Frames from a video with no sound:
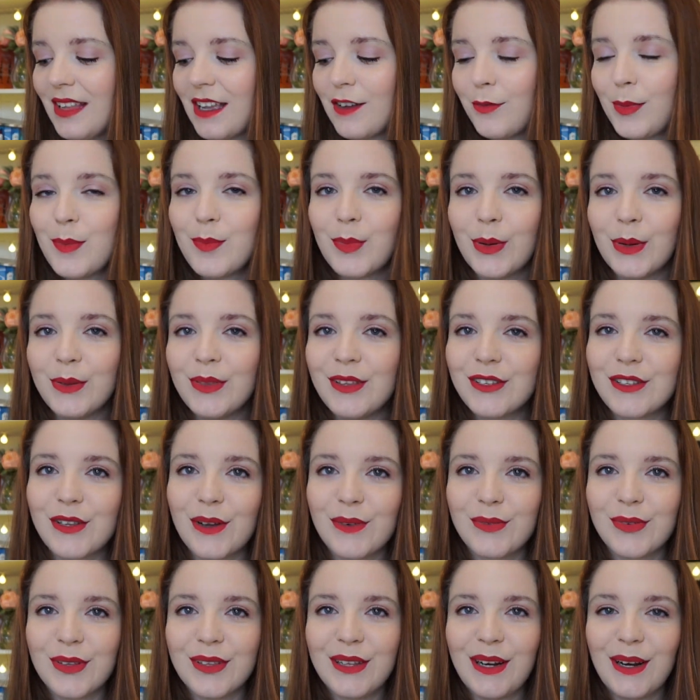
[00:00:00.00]
I've been putting this
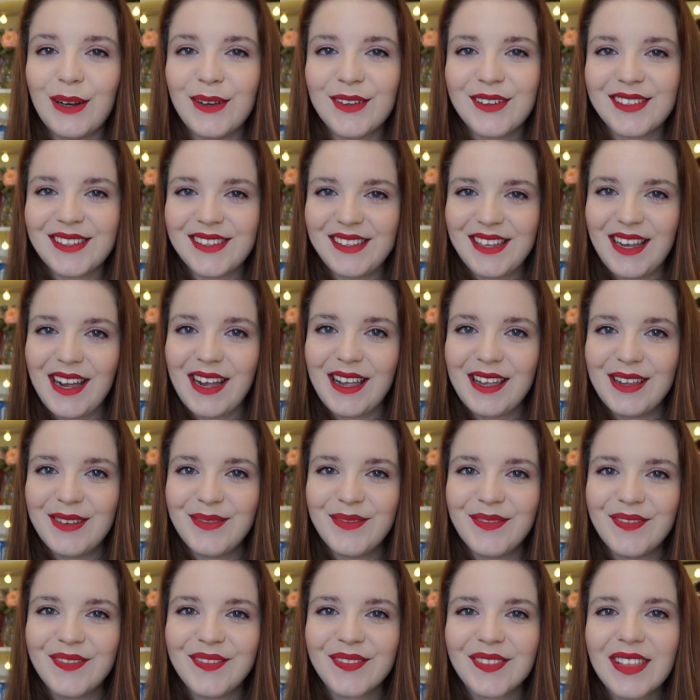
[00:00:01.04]
off for the longest
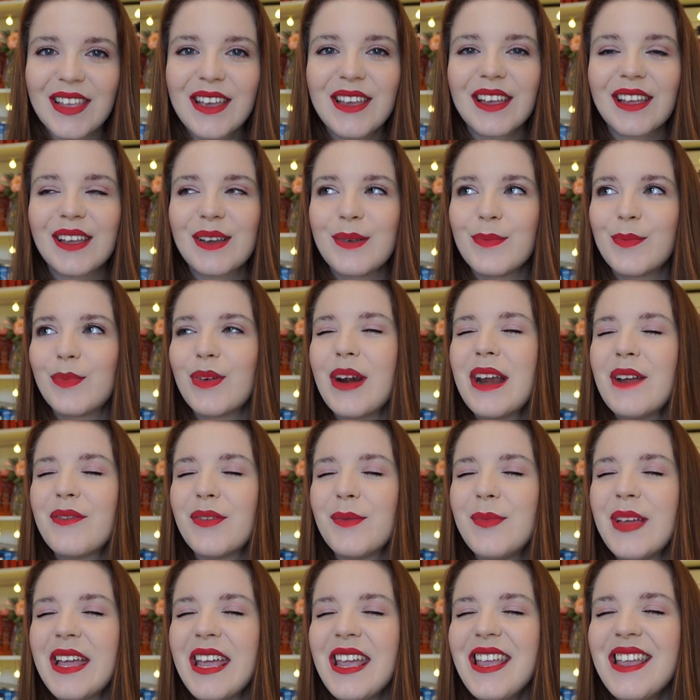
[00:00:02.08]
time. Pray for
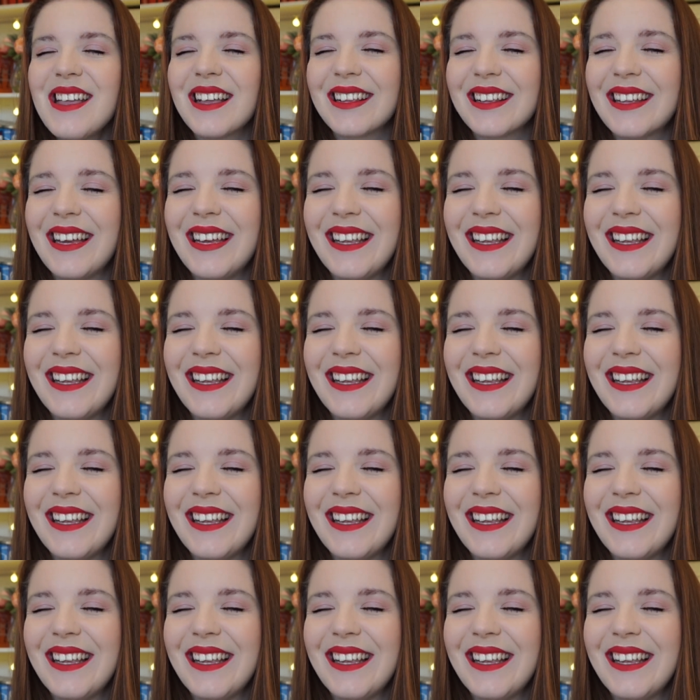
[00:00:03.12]
me.